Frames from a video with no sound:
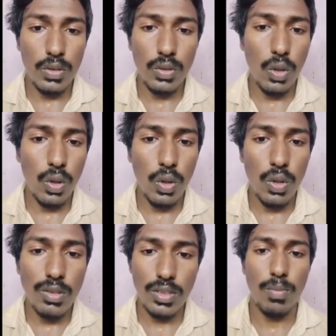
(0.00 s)
So
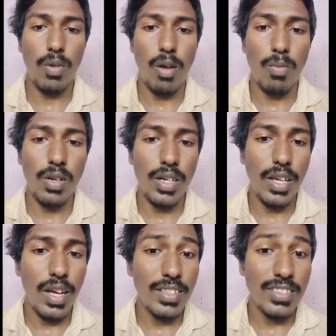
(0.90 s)
the
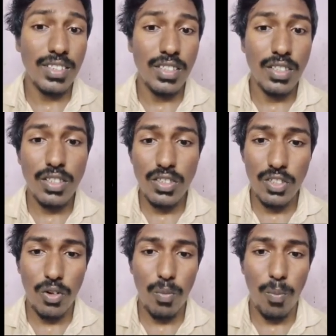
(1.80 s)
probability is
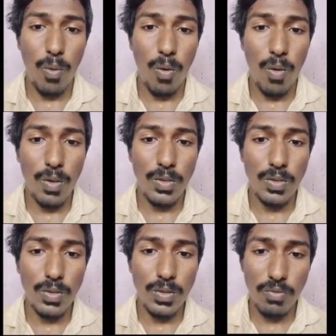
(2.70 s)

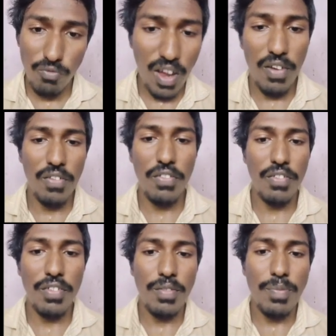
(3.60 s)
0.5.
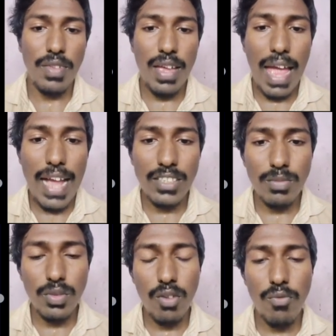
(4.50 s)

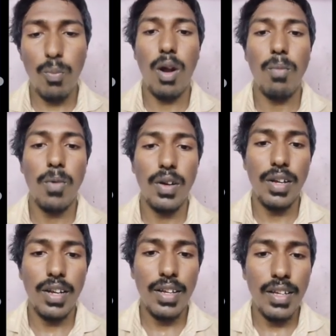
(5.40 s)
Axioms of
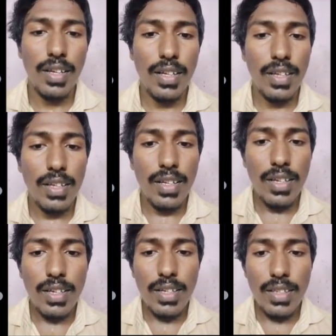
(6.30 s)
probability.
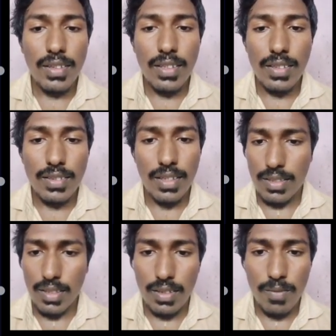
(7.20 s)
In this
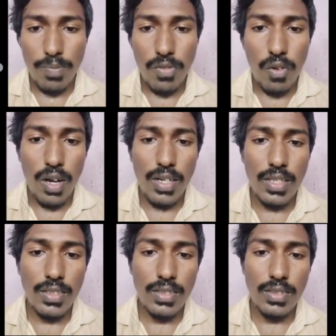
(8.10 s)
session, what
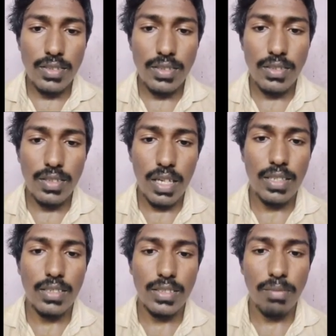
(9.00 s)
is
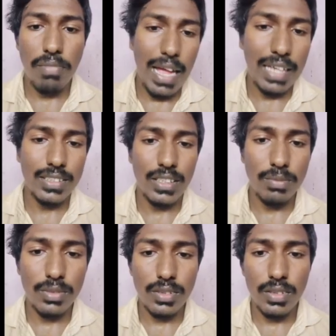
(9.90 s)
that some
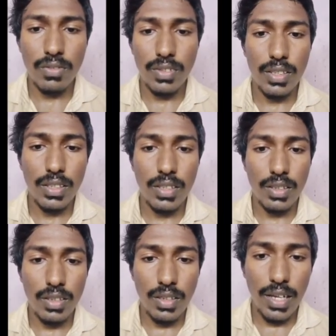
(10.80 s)
axioms we
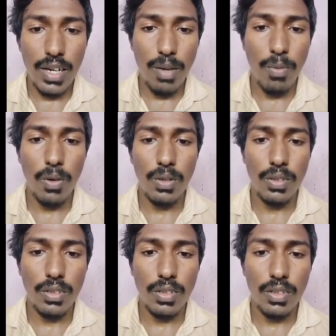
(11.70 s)
tell about
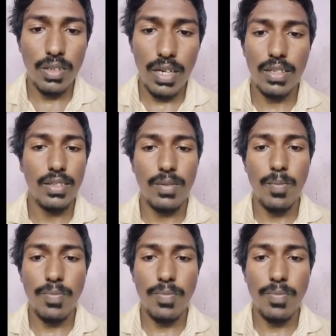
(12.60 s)
that.